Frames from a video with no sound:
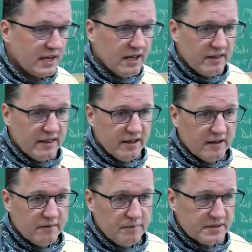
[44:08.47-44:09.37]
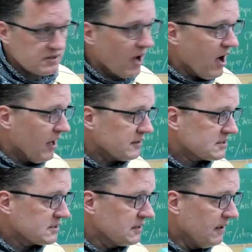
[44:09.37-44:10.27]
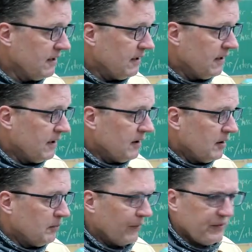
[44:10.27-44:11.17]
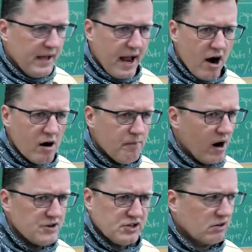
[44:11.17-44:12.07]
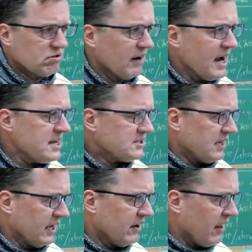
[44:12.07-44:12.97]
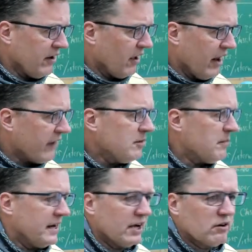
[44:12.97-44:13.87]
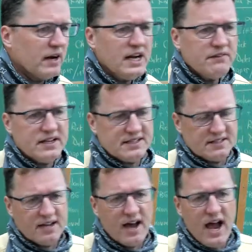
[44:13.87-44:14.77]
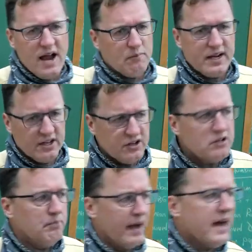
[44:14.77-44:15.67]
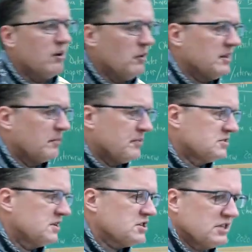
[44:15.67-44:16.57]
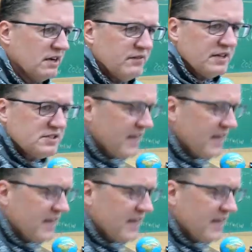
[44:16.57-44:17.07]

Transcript: in the basalts but the error bars are crazy. And, everybody agreed, even at the time, we can do better with the precision of these